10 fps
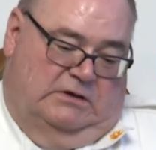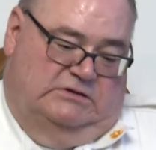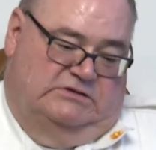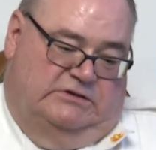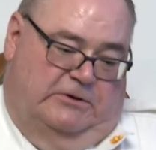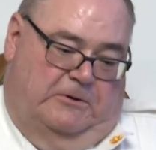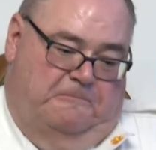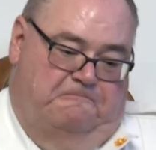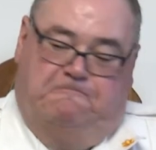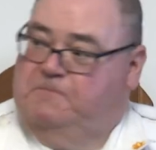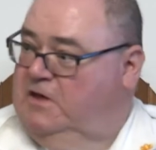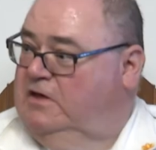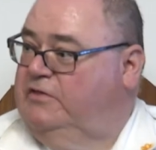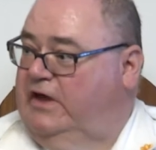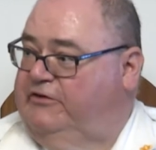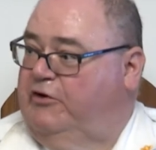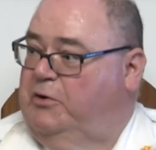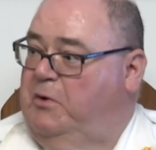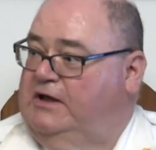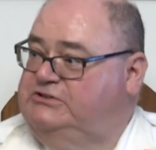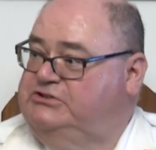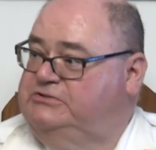So, thank you very much.